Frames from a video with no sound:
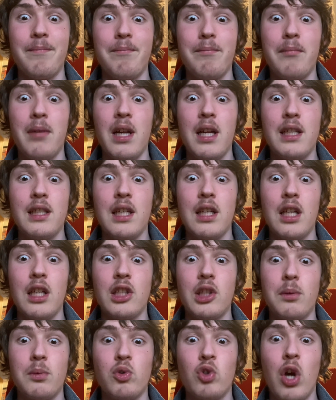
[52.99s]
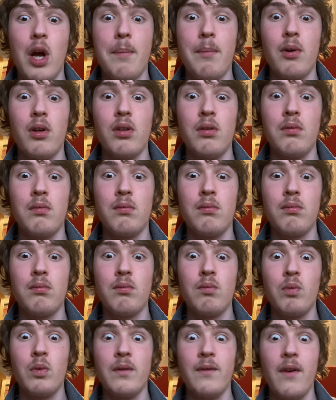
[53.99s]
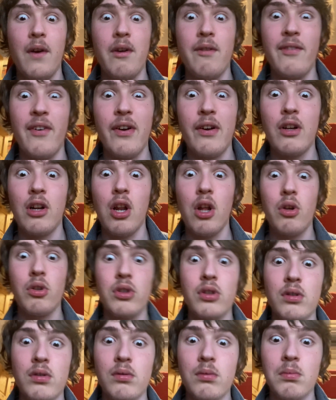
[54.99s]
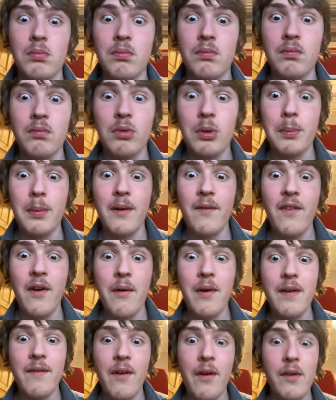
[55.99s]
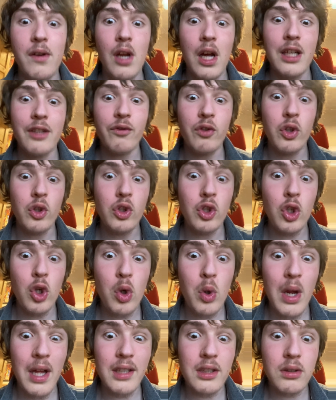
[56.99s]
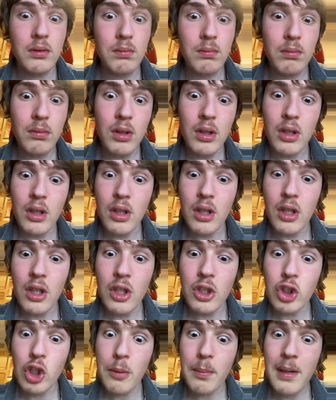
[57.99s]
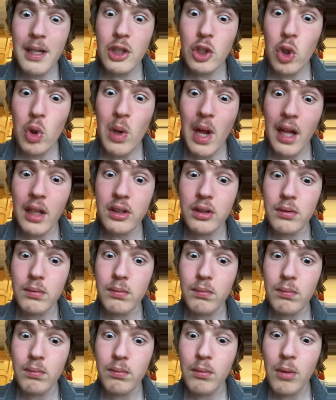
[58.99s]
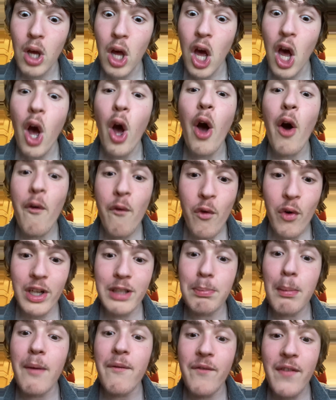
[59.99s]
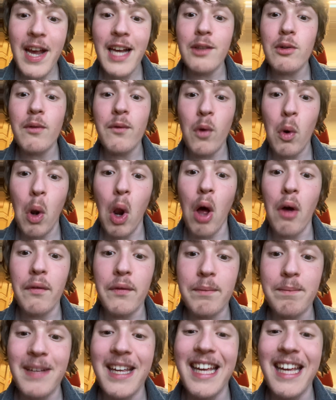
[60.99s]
Please hit that subscribe button. We're very, very close. It'd be very, very nice for you to do that. So please do that. Otherwise, my face will fall off.